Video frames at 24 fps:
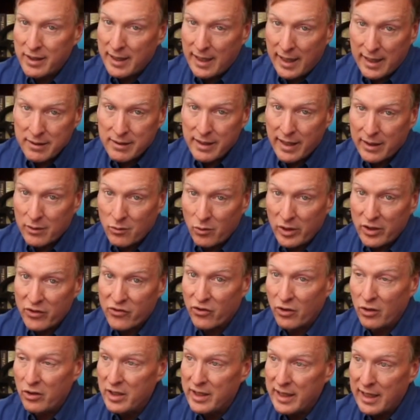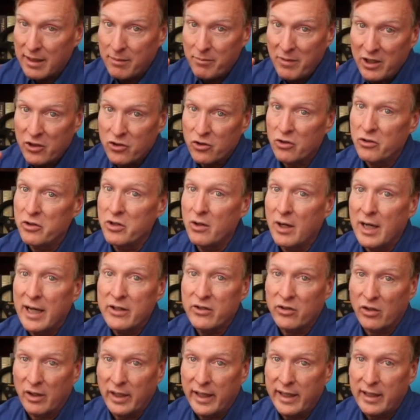contact with, so you got to make sure you
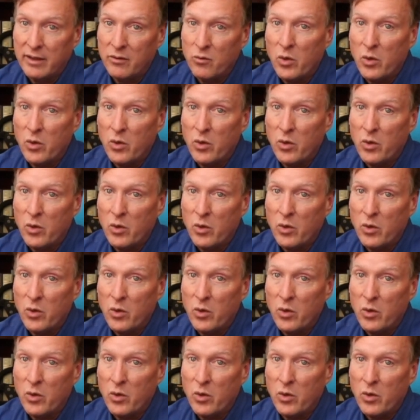isolate it.